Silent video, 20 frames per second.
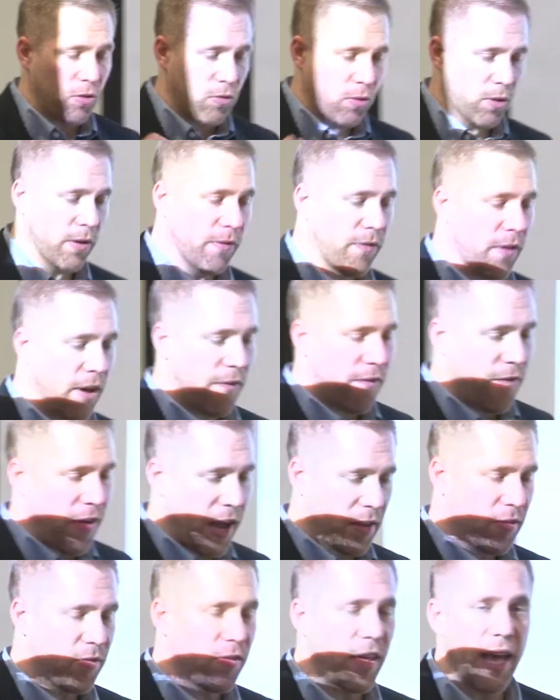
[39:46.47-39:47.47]
sort of
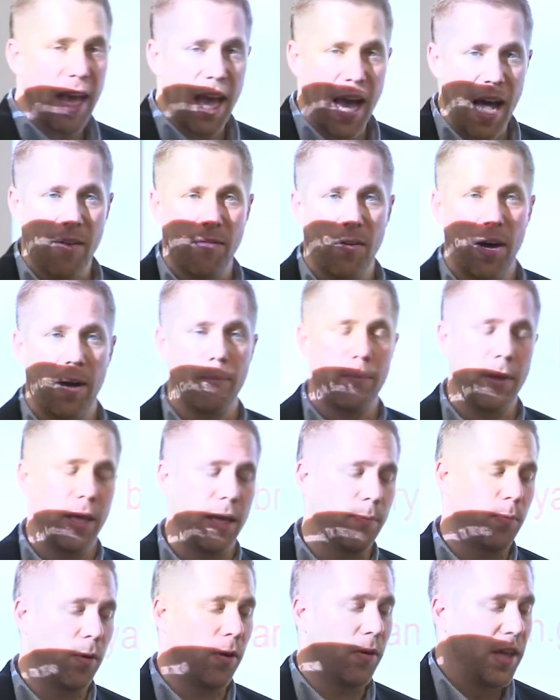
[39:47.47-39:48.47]
effects they have on
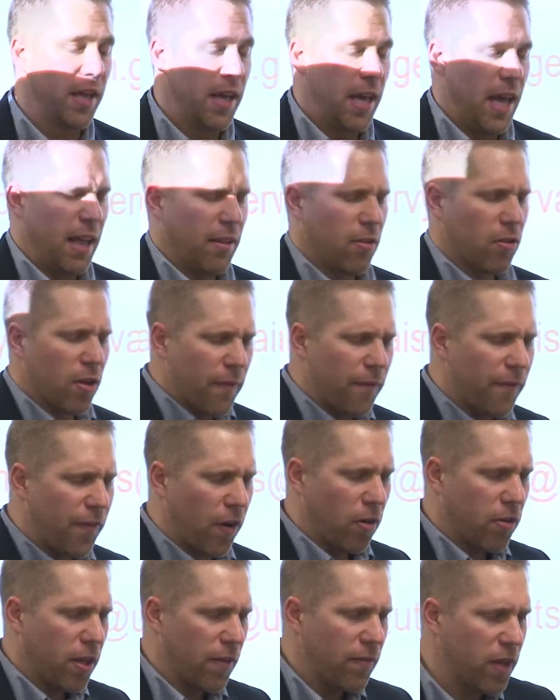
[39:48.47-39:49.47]
people. Some
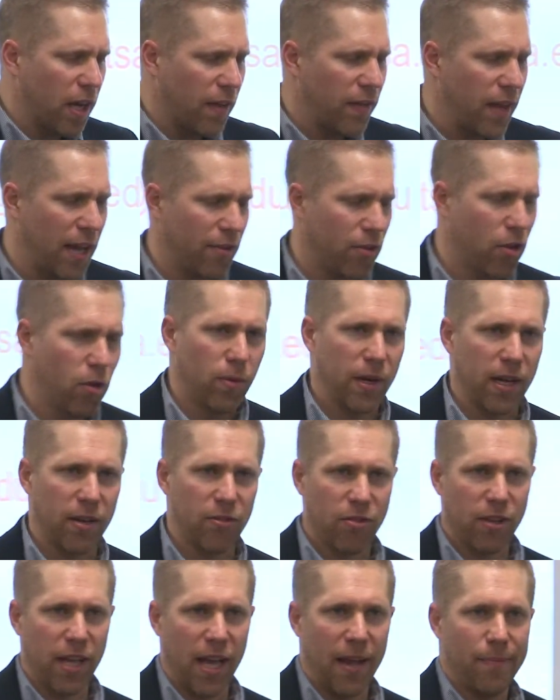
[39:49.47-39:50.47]
folks have done that to an
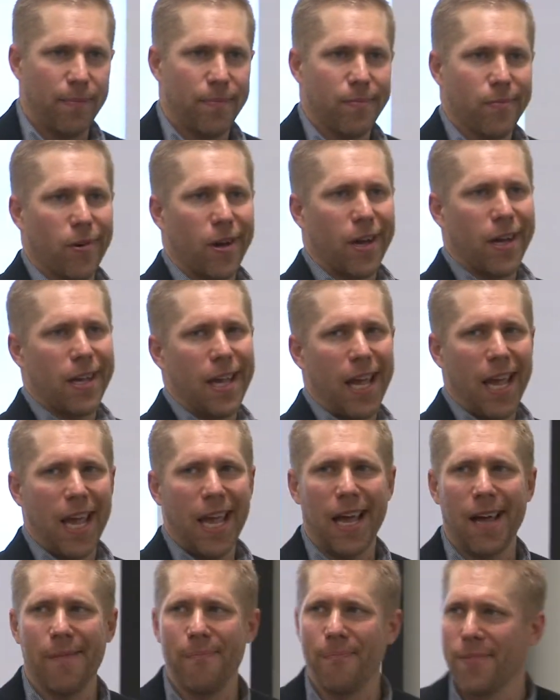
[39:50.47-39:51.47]
extent, right?
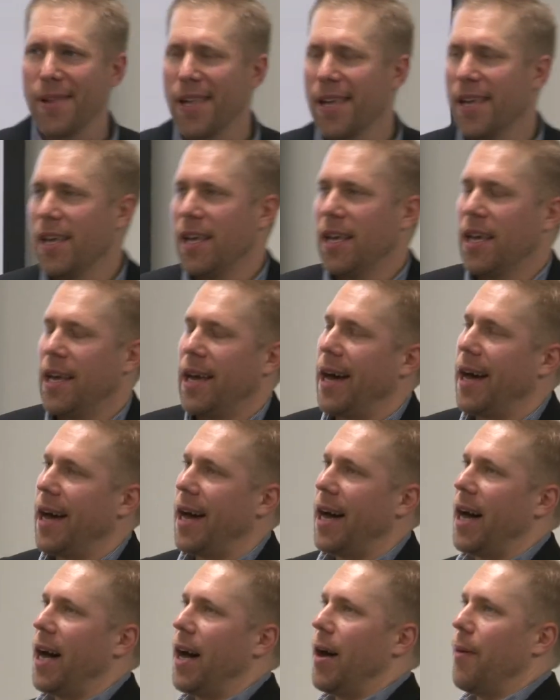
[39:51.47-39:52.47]
And
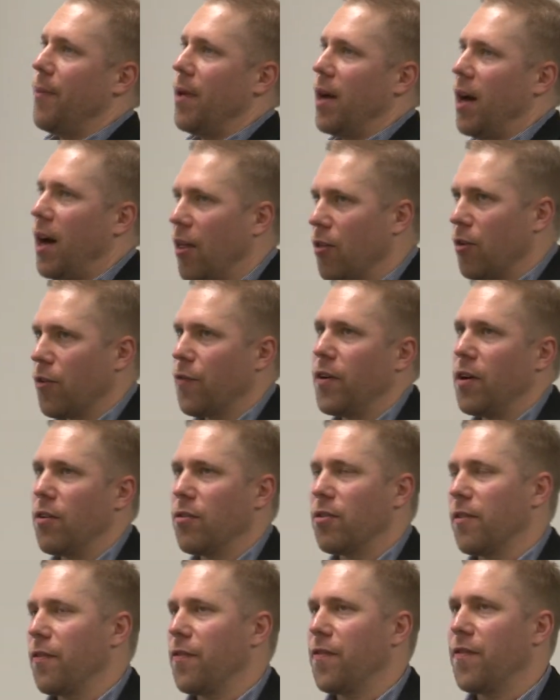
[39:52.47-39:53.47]
um, other folks
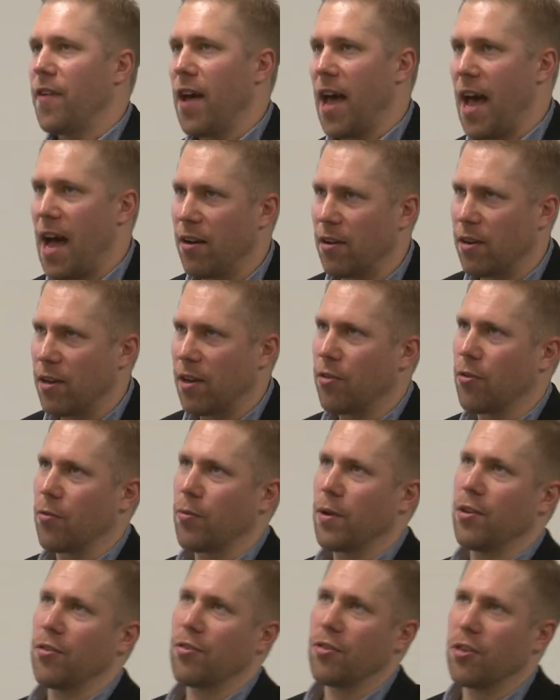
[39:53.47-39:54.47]
have found in other
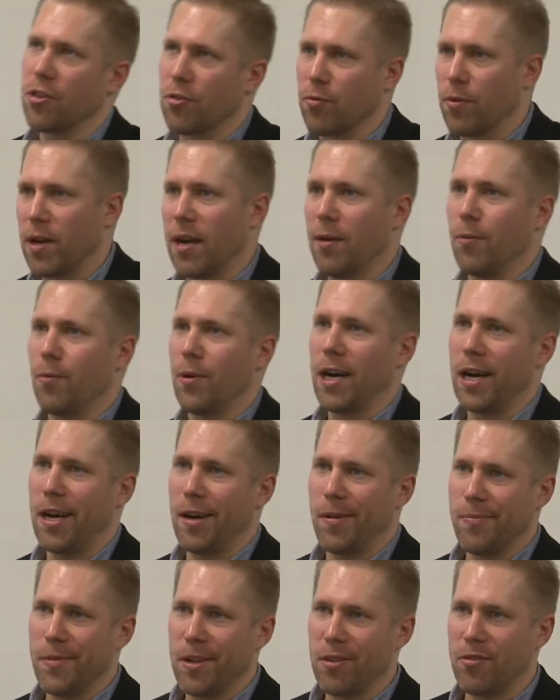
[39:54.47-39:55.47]
research, right, well,
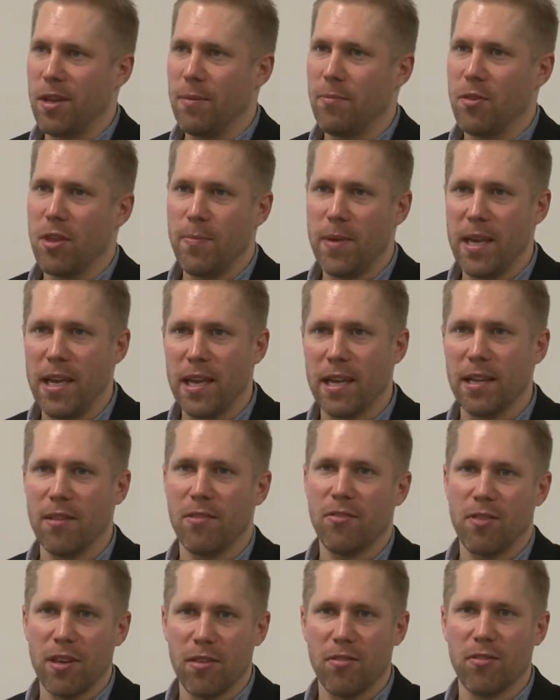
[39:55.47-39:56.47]
there seems to be
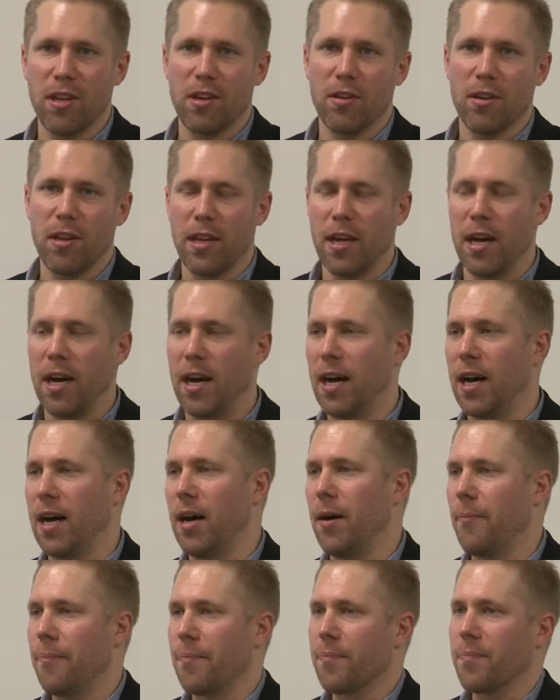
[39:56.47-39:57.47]
consistent,
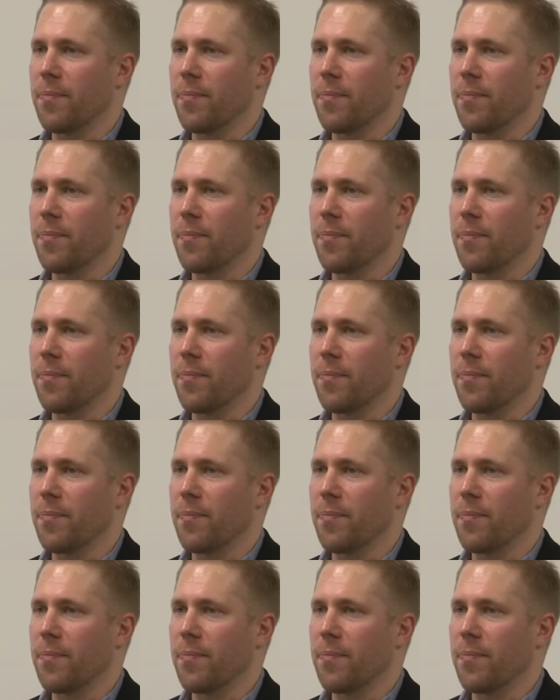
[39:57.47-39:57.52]
um,